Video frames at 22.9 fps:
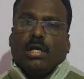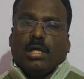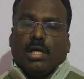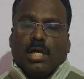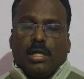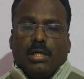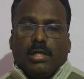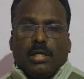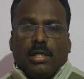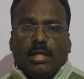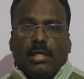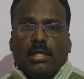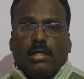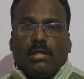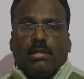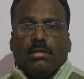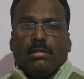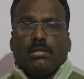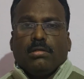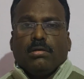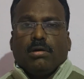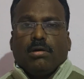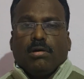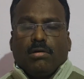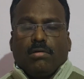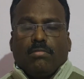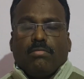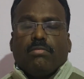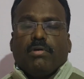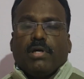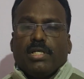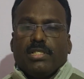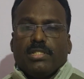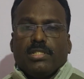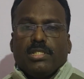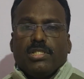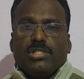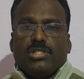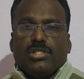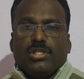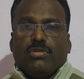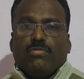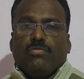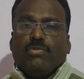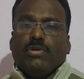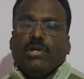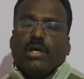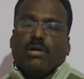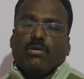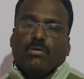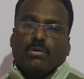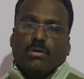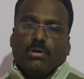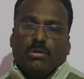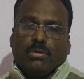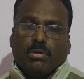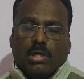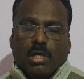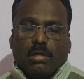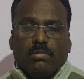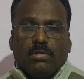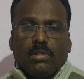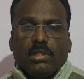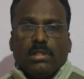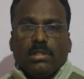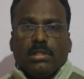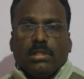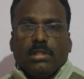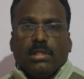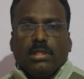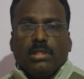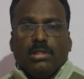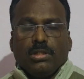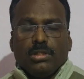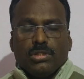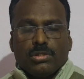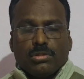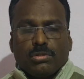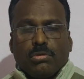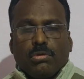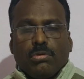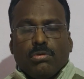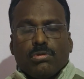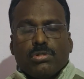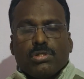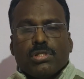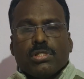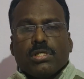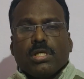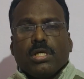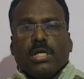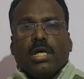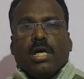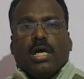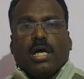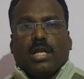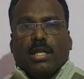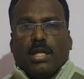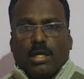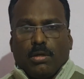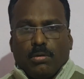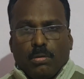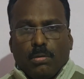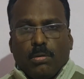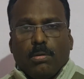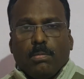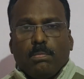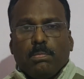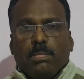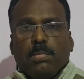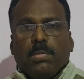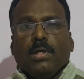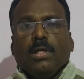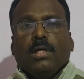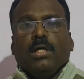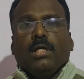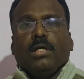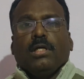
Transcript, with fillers: content of IC engine we are going to cover in this course and I hope